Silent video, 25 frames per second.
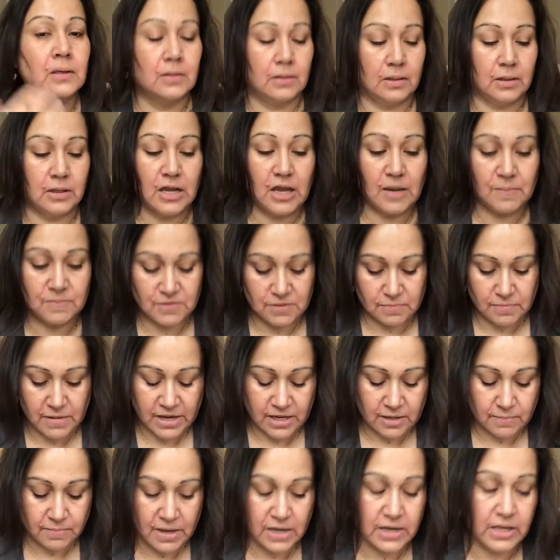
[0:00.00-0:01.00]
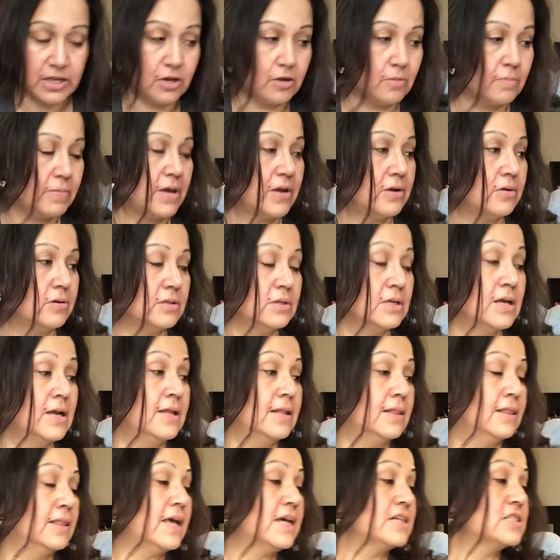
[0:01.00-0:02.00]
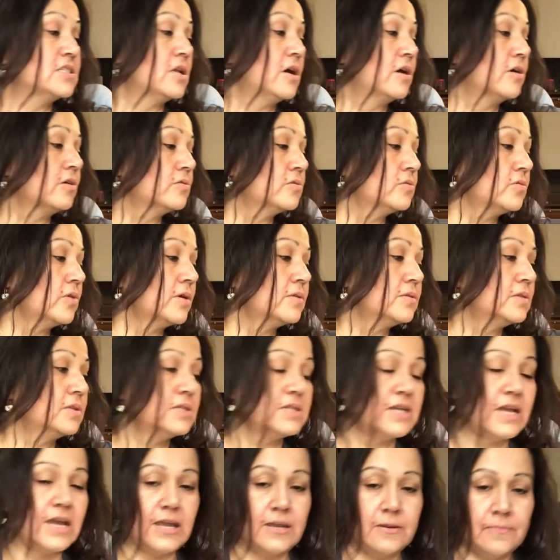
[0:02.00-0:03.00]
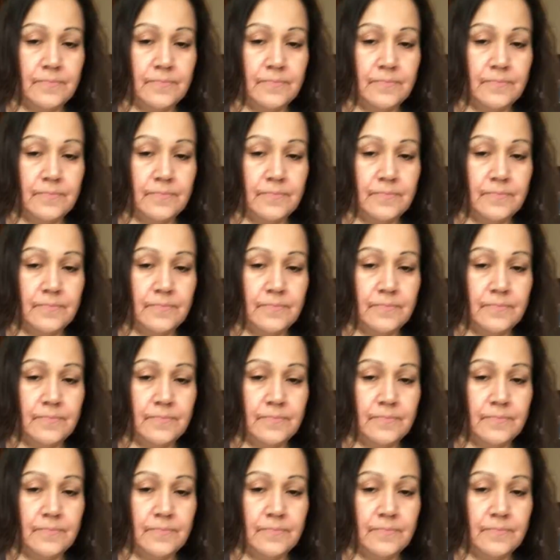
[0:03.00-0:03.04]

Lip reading: It helps the makeup adhere better and last longer throughout the day.